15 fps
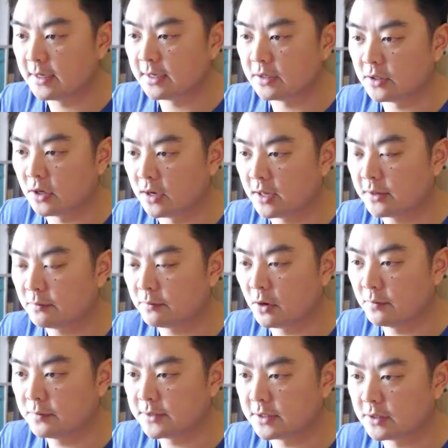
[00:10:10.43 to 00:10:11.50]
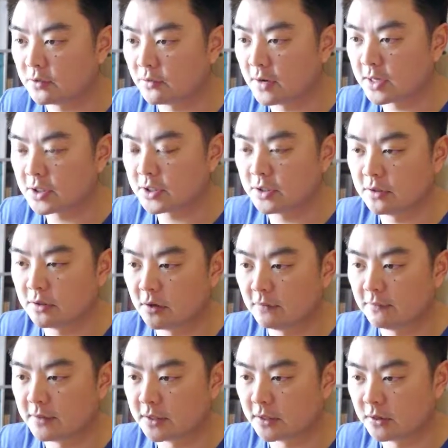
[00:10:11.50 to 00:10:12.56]
in the other opposite direction
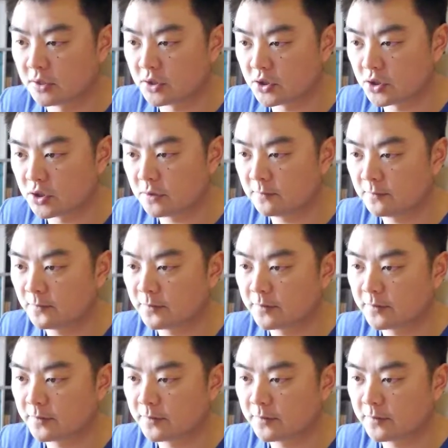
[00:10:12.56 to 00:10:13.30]
of the collision.